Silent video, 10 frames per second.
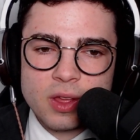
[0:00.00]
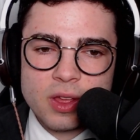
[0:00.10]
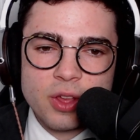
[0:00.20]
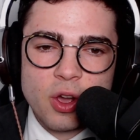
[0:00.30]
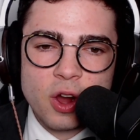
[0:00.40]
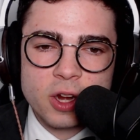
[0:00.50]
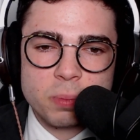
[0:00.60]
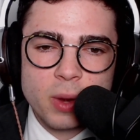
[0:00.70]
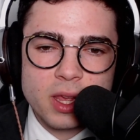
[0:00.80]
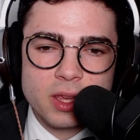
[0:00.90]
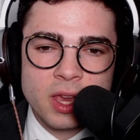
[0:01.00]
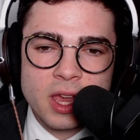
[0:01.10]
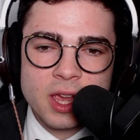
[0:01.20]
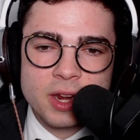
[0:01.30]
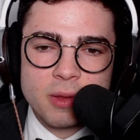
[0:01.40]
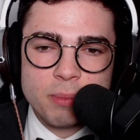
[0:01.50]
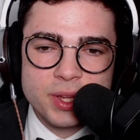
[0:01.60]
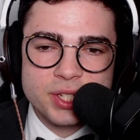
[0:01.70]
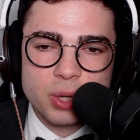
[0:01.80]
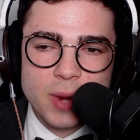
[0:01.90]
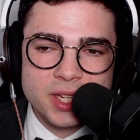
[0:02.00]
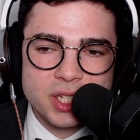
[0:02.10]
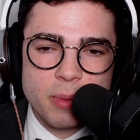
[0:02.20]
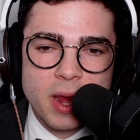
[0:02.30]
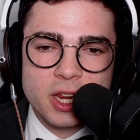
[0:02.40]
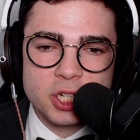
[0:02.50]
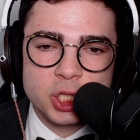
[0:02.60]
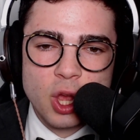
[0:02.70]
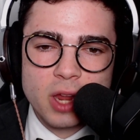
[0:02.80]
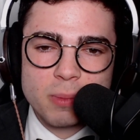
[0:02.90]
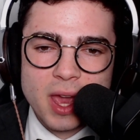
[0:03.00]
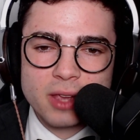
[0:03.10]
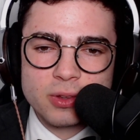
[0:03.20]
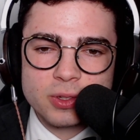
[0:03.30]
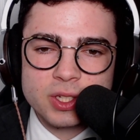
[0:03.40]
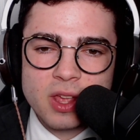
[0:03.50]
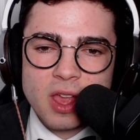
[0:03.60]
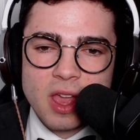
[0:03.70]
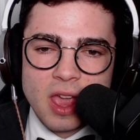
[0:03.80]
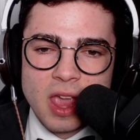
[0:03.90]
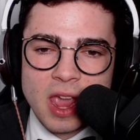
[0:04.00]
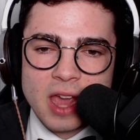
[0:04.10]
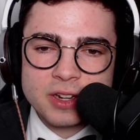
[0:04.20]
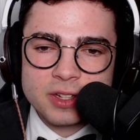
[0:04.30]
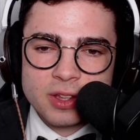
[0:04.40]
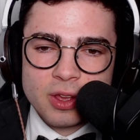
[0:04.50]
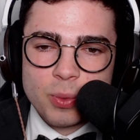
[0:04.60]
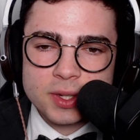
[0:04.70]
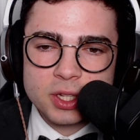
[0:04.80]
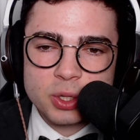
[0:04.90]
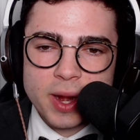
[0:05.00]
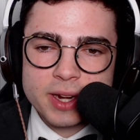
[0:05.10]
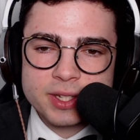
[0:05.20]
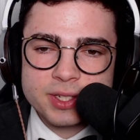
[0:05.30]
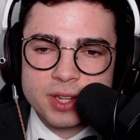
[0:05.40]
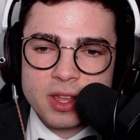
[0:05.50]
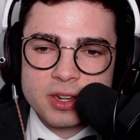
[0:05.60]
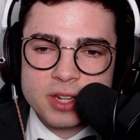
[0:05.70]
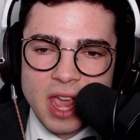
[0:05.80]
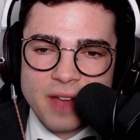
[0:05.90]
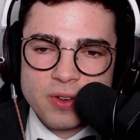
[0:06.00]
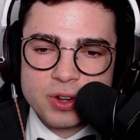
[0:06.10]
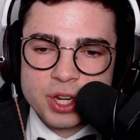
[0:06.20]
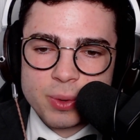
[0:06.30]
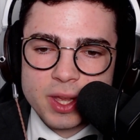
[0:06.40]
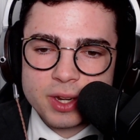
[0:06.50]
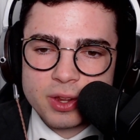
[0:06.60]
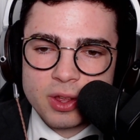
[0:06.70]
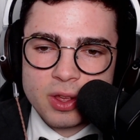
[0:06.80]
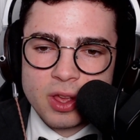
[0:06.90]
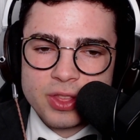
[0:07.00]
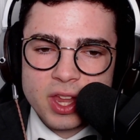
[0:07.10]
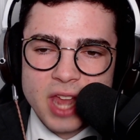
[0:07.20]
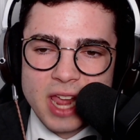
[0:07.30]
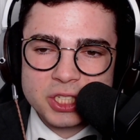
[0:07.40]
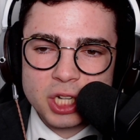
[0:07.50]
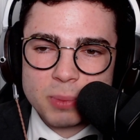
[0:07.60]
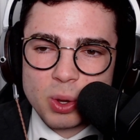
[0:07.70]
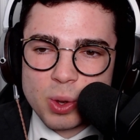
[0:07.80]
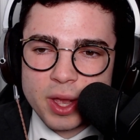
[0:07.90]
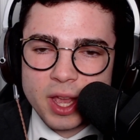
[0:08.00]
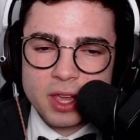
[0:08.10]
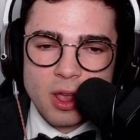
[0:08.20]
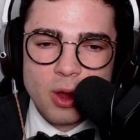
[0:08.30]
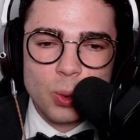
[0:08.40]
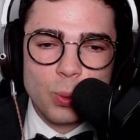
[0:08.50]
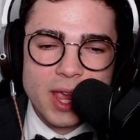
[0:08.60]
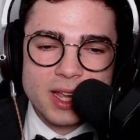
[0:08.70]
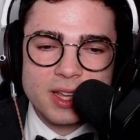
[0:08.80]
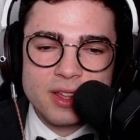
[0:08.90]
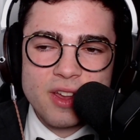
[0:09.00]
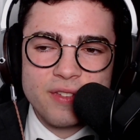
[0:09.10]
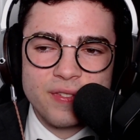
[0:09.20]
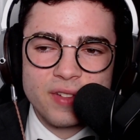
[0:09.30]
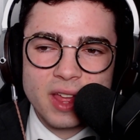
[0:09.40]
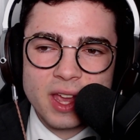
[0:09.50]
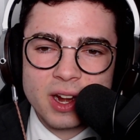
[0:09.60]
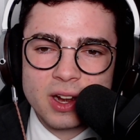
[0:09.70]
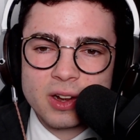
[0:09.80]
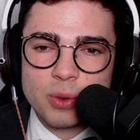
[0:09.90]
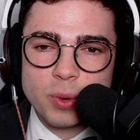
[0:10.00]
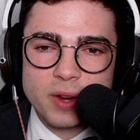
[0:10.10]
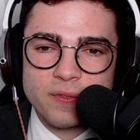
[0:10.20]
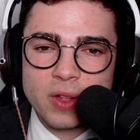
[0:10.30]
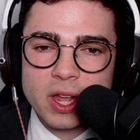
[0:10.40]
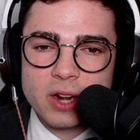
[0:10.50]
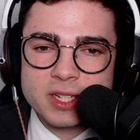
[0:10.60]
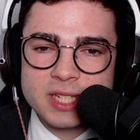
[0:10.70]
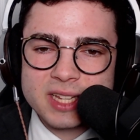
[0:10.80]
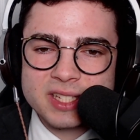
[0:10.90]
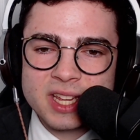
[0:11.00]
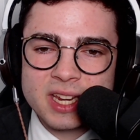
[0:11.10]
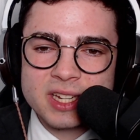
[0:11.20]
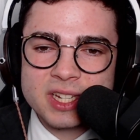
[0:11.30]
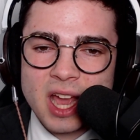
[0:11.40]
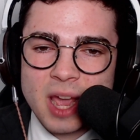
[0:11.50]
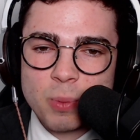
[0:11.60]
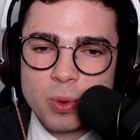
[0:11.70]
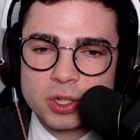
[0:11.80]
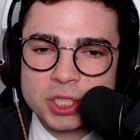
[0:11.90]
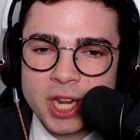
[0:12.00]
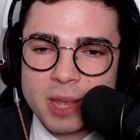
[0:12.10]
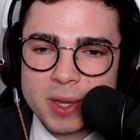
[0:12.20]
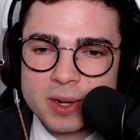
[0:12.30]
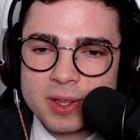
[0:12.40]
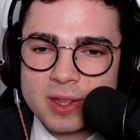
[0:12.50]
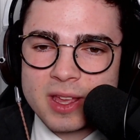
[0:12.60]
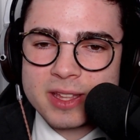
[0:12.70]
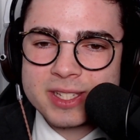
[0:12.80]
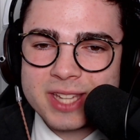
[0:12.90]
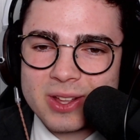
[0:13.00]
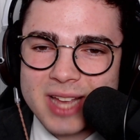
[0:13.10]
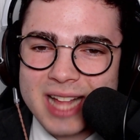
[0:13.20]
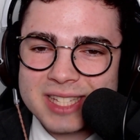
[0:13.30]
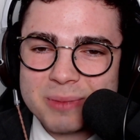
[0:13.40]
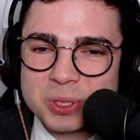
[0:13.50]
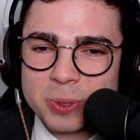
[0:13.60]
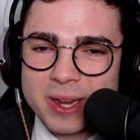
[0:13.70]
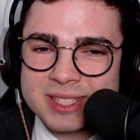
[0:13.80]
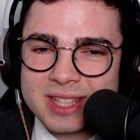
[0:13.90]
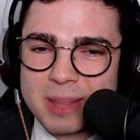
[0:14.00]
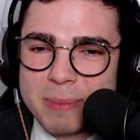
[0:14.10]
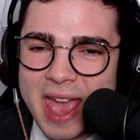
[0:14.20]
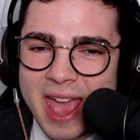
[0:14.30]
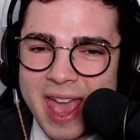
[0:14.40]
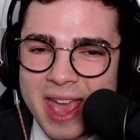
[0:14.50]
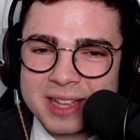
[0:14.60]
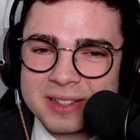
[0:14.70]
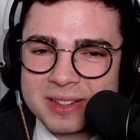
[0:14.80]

The Heartbreak Kid, Mr. WrestleMania, Shawn Michaels, and one of the greatest to ever do it, the Nature Boy, Ric Flair. Ric Flair, a 16-time world champion. Still got some tricks in the bag.